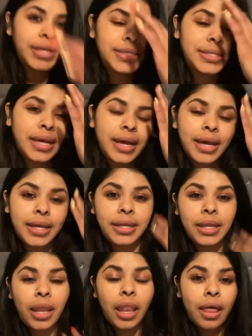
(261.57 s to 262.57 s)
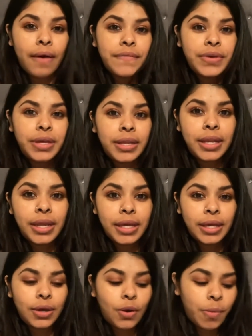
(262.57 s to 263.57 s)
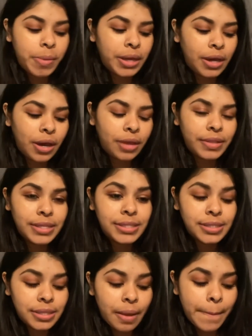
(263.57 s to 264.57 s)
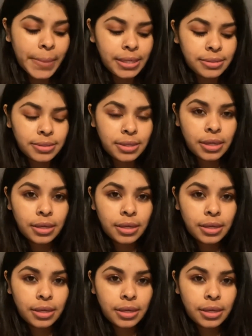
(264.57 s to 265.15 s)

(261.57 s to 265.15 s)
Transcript: I love it. Like, oh my God, this is amazing.